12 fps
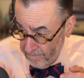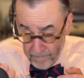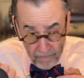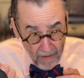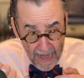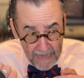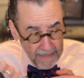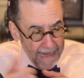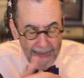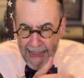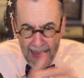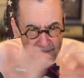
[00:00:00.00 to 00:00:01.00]
Bradley,
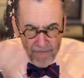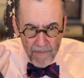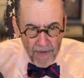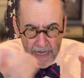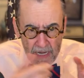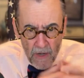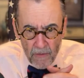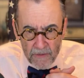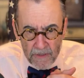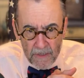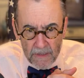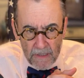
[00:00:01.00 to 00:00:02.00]
everybody knows
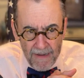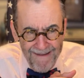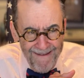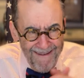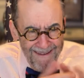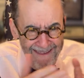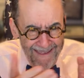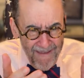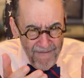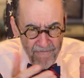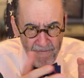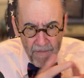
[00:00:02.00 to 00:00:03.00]
that.
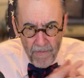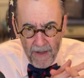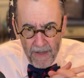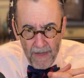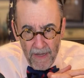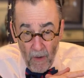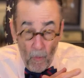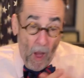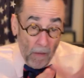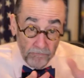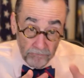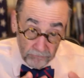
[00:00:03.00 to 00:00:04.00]
Everybody. Well,
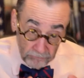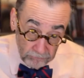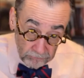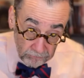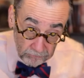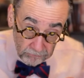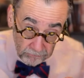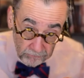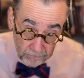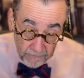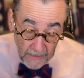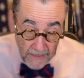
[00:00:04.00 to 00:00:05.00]

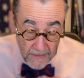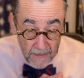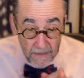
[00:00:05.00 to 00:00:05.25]
they did.